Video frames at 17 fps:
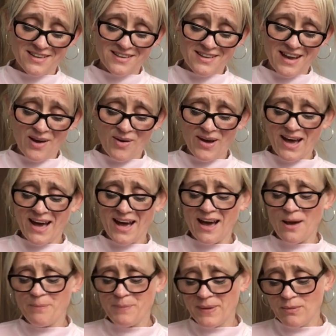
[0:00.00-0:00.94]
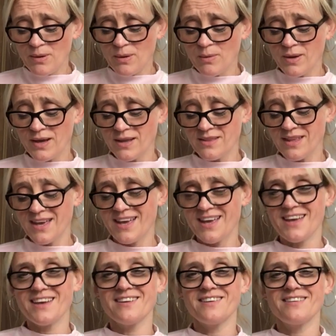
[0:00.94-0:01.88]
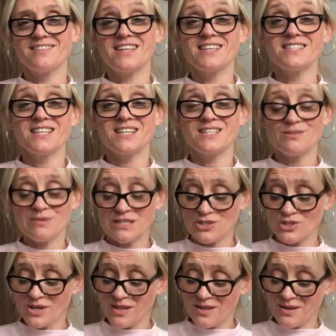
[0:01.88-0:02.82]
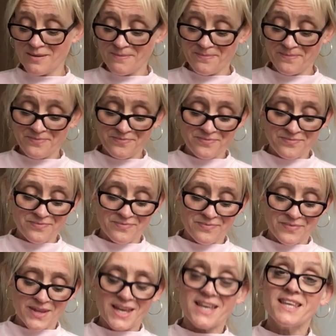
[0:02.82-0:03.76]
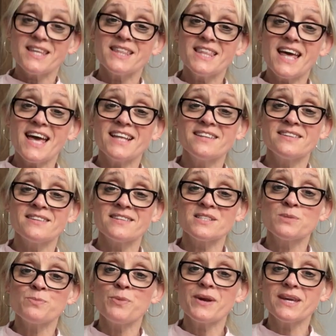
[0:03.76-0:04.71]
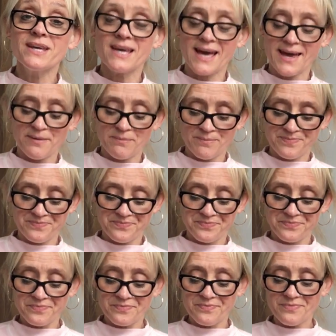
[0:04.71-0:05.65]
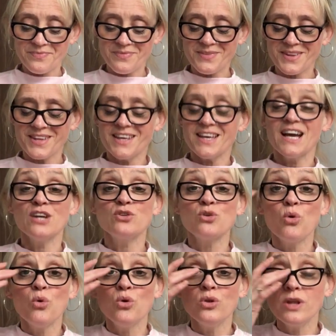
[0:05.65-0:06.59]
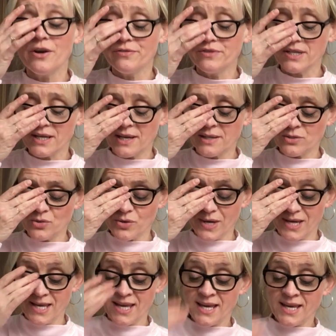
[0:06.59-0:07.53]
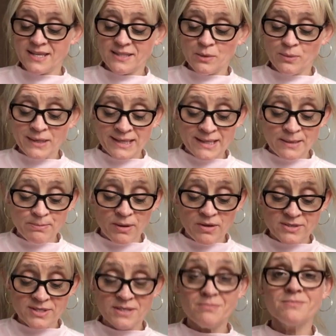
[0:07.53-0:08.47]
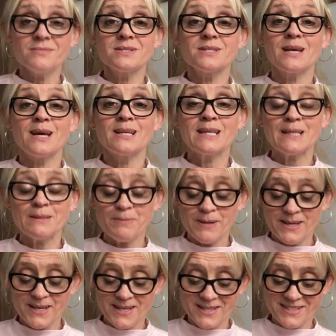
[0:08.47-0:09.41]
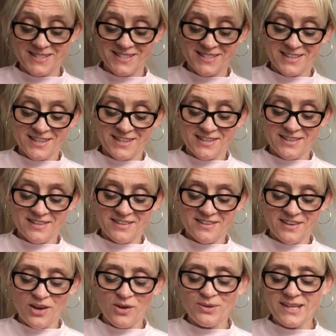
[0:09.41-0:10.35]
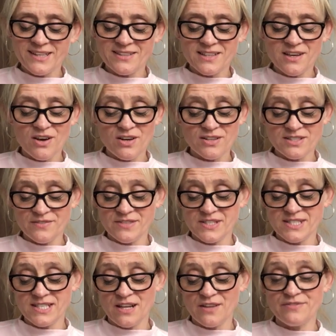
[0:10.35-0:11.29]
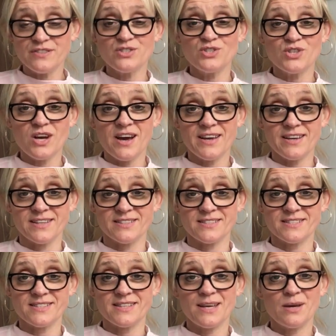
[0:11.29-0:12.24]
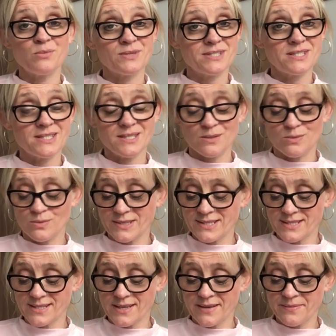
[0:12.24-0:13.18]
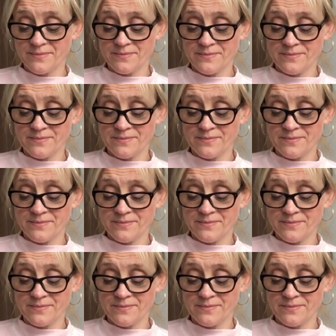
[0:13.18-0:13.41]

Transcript: "How happy we were there," they said to each other. Then the spring came, and all over the country there were little blossoms and little birds. Only in the garden of the selfish giant it was still winter.